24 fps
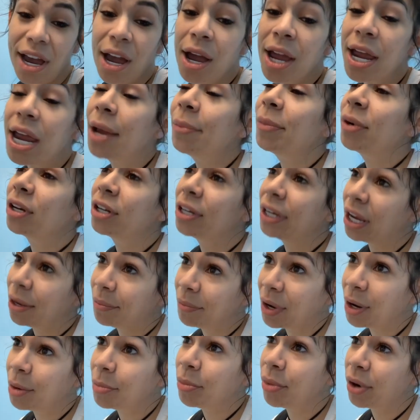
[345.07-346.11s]
I am gonna get
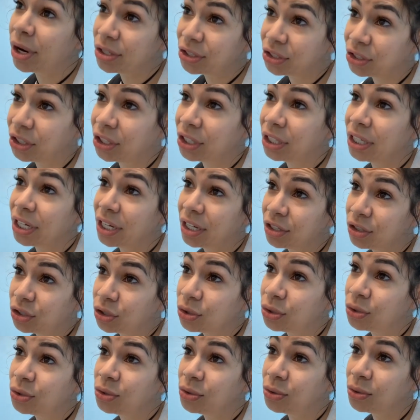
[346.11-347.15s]
my breast done again
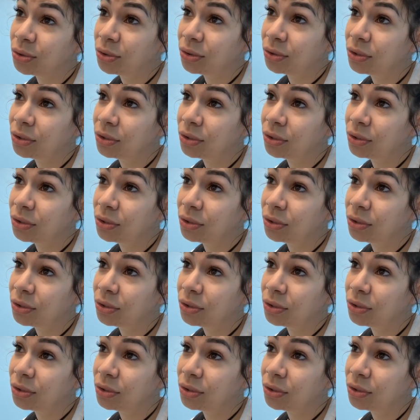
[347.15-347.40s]
too. What